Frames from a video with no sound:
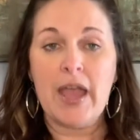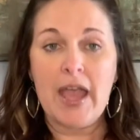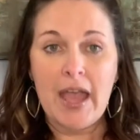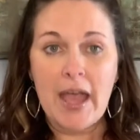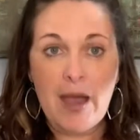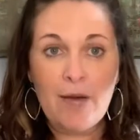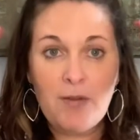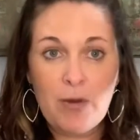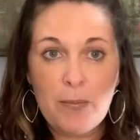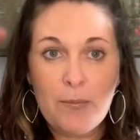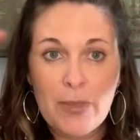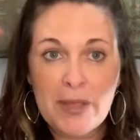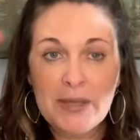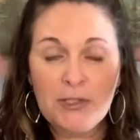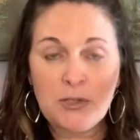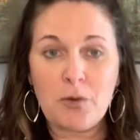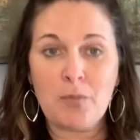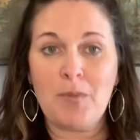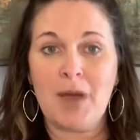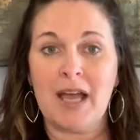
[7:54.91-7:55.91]
Have a
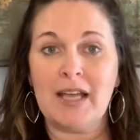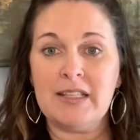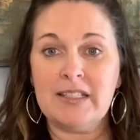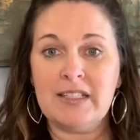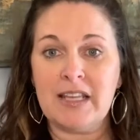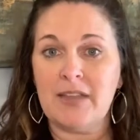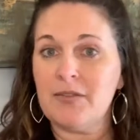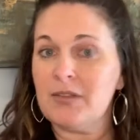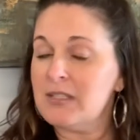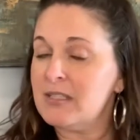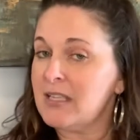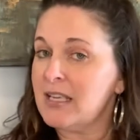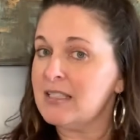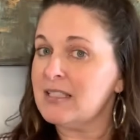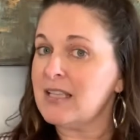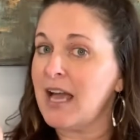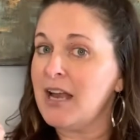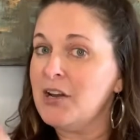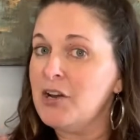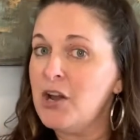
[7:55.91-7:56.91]
mental mindset that
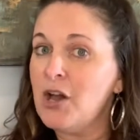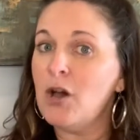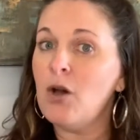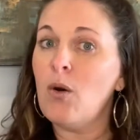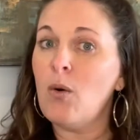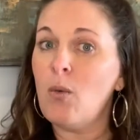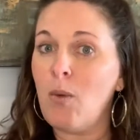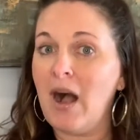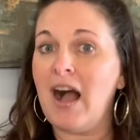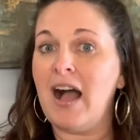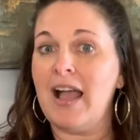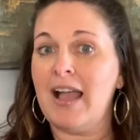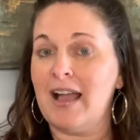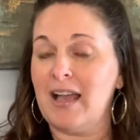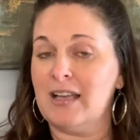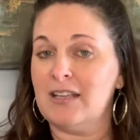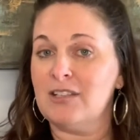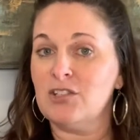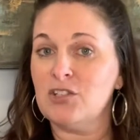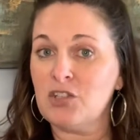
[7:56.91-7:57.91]
says, I know why
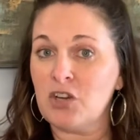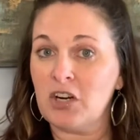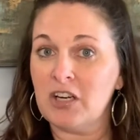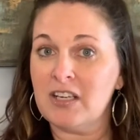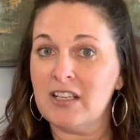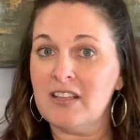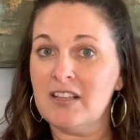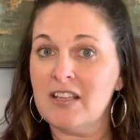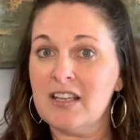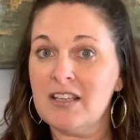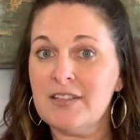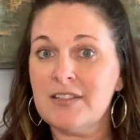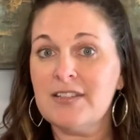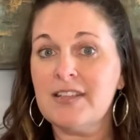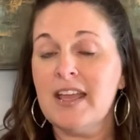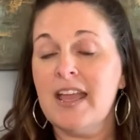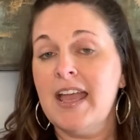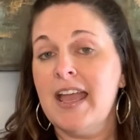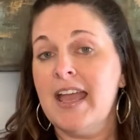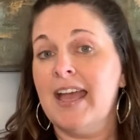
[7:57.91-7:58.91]
I started
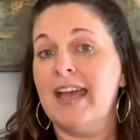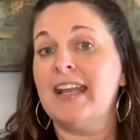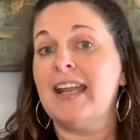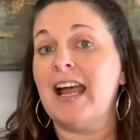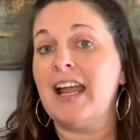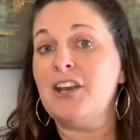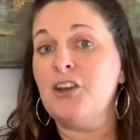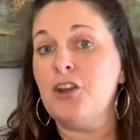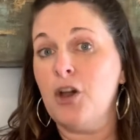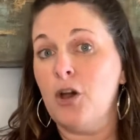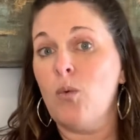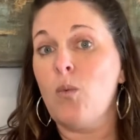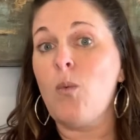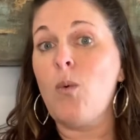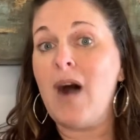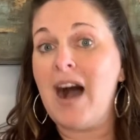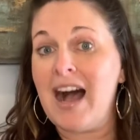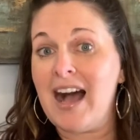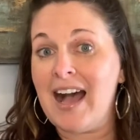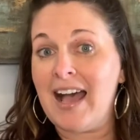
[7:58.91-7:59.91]
this, and I know
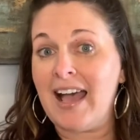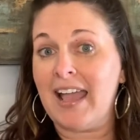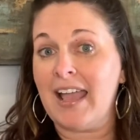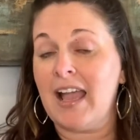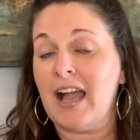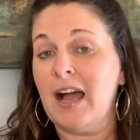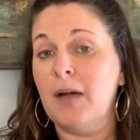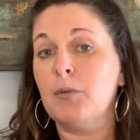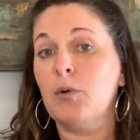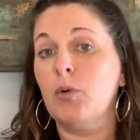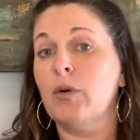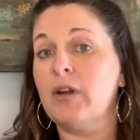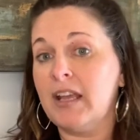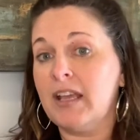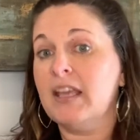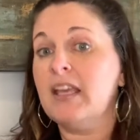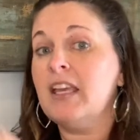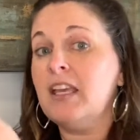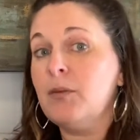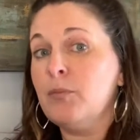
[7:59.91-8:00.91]
why I'm going to
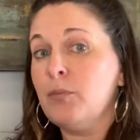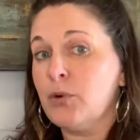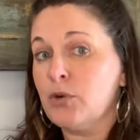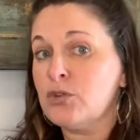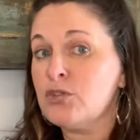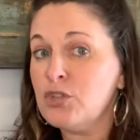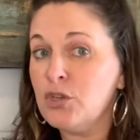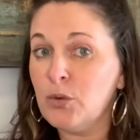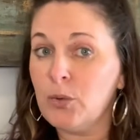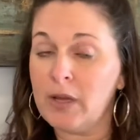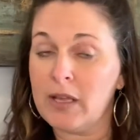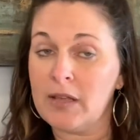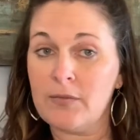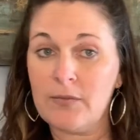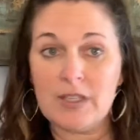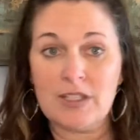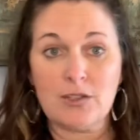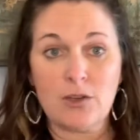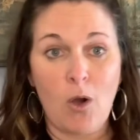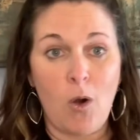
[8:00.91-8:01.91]
keep pursuing
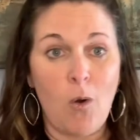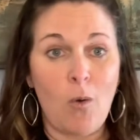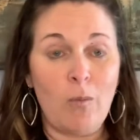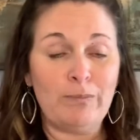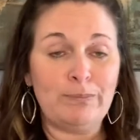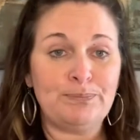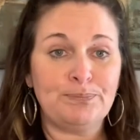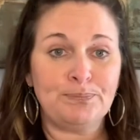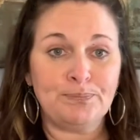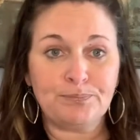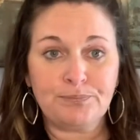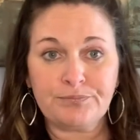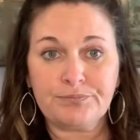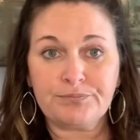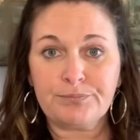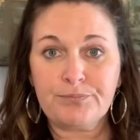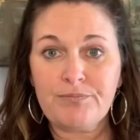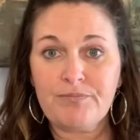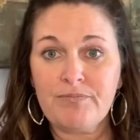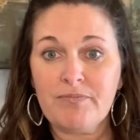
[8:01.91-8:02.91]
this goal.
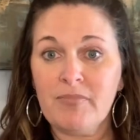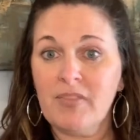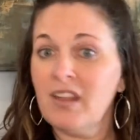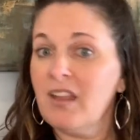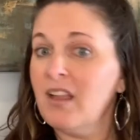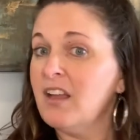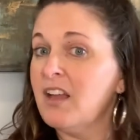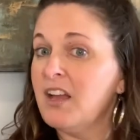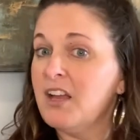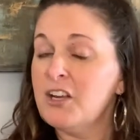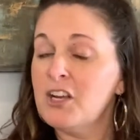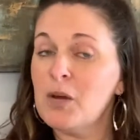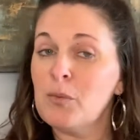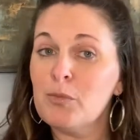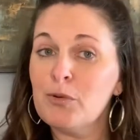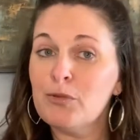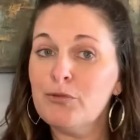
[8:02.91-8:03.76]
Number